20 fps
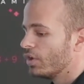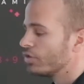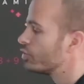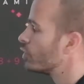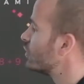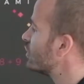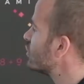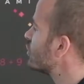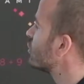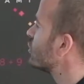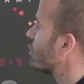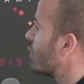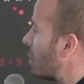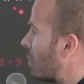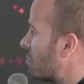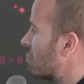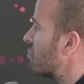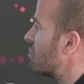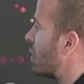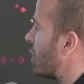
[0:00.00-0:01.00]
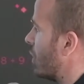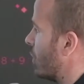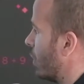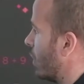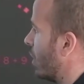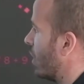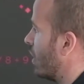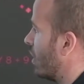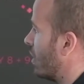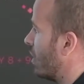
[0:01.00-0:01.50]
So this is
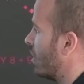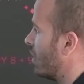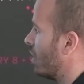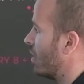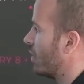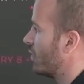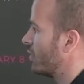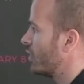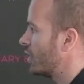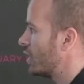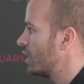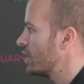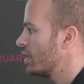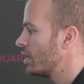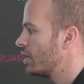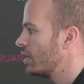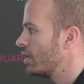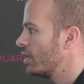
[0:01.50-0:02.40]
a very